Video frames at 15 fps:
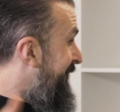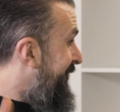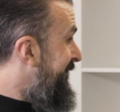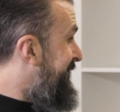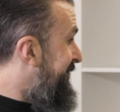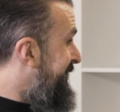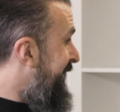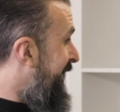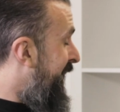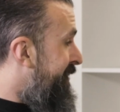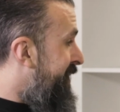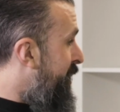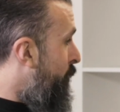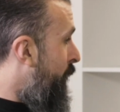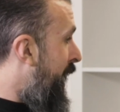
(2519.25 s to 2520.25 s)
this is it,
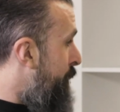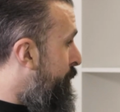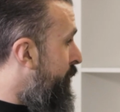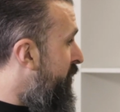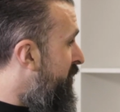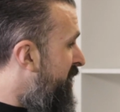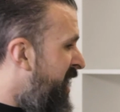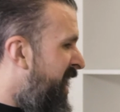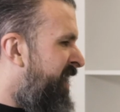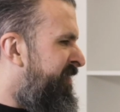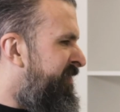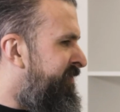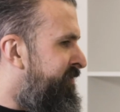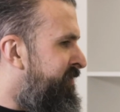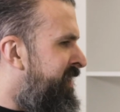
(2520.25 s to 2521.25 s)
and then it will happen
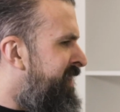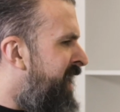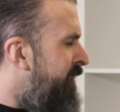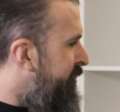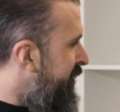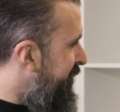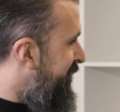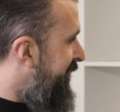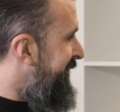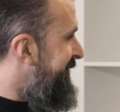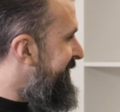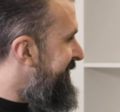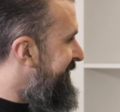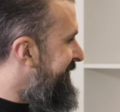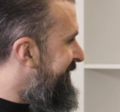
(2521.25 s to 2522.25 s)
and nothing
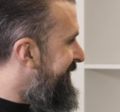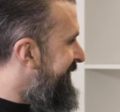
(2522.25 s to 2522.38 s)
changes.